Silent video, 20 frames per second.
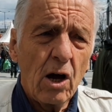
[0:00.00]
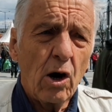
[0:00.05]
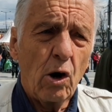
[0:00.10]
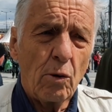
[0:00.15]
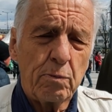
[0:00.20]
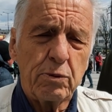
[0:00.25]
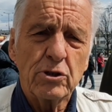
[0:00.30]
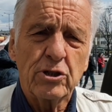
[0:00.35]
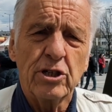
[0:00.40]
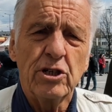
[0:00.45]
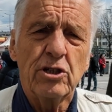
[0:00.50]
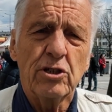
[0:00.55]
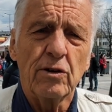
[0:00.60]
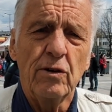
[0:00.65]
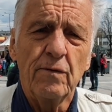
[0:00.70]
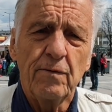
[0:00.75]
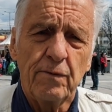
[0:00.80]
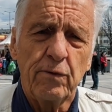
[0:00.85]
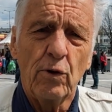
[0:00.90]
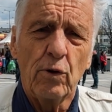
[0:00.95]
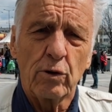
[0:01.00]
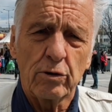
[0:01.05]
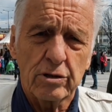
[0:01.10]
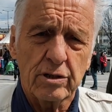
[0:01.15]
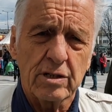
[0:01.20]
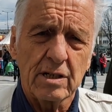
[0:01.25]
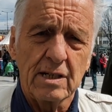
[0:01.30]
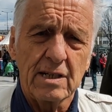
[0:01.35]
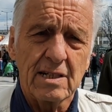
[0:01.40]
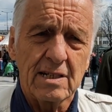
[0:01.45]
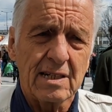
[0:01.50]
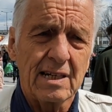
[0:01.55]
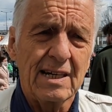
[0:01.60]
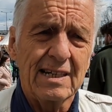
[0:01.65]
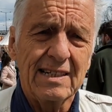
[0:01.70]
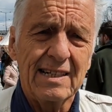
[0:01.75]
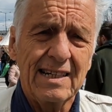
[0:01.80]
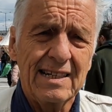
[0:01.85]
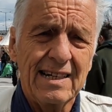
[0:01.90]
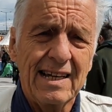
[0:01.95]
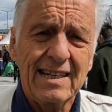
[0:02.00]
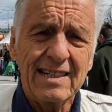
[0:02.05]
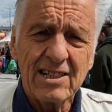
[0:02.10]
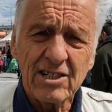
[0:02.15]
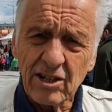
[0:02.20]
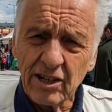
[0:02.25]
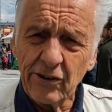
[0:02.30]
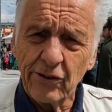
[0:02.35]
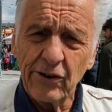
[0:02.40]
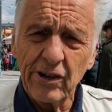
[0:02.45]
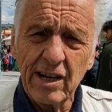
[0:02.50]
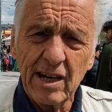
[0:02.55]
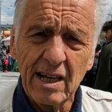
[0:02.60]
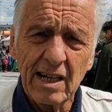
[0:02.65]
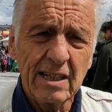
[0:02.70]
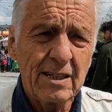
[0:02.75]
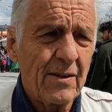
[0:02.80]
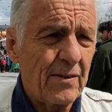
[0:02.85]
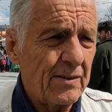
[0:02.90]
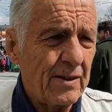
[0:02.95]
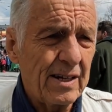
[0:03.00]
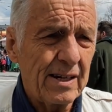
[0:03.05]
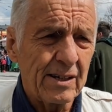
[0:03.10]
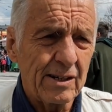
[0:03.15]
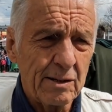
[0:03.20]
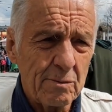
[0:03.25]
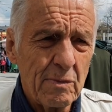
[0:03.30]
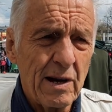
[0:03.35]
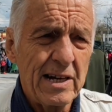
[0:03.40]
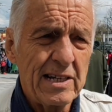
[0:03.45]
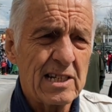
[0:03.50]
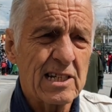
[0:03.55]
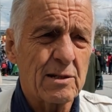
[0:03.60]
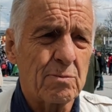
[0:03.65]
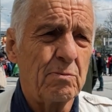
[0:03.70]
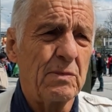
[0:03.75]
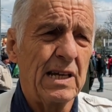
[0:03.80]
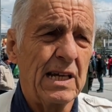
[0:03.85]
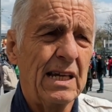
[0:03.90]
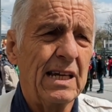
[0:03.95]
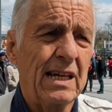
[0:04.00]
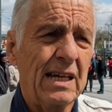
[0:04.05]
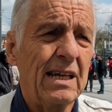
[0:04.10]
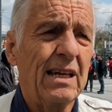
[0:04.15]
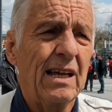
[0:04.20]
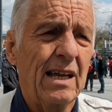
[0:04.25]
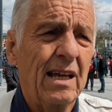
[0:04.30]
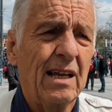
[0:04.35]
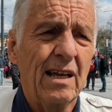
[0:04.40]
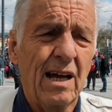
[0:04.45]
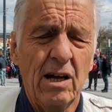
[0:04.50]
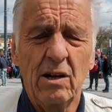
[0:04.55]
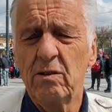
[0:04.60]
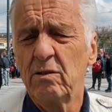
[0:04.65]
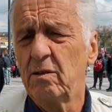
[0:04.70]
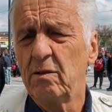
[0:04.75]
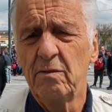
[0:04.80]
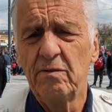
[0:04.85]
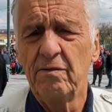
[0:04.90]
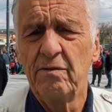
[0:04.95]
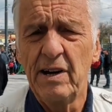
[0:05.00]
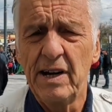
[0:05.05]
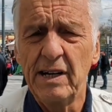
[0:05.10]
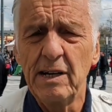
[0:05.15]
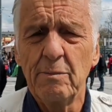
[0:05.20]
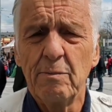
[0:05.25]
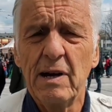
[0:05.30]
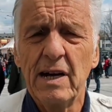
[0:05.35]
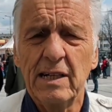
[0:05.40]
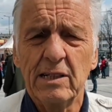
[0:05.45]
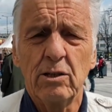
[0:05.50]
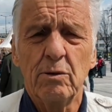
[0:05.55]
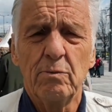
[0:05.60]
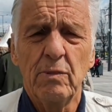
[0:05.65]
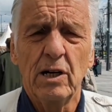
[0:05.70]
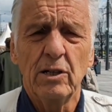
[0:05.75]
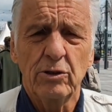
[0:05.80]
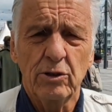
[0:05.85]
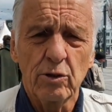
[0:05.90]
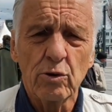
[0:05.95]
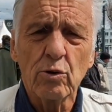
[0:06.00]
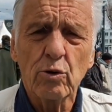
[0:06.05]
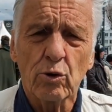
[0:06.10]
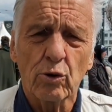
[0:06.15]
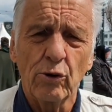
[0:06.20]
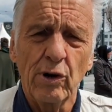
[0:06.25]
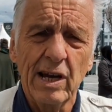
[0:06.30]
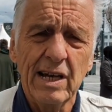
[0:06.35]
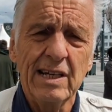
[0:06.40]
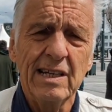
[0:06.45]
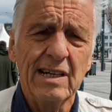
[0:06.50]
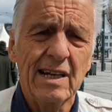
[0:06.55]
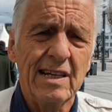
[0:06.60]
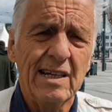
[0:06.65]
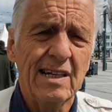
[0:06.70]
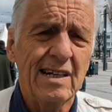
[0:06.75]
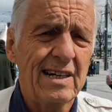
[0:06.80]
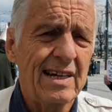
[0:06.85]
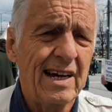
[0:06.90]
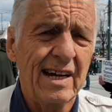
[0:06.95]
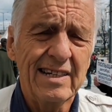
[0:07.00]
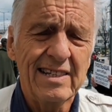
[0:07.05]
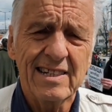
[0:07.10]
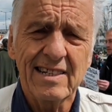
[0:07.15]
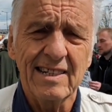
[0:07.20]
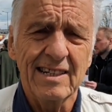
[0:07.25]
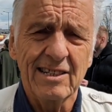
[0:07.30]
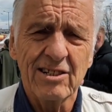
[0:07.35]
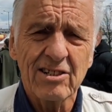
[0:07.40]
opposition forces. And Syria reminds me very bad about Ukraine, and I see the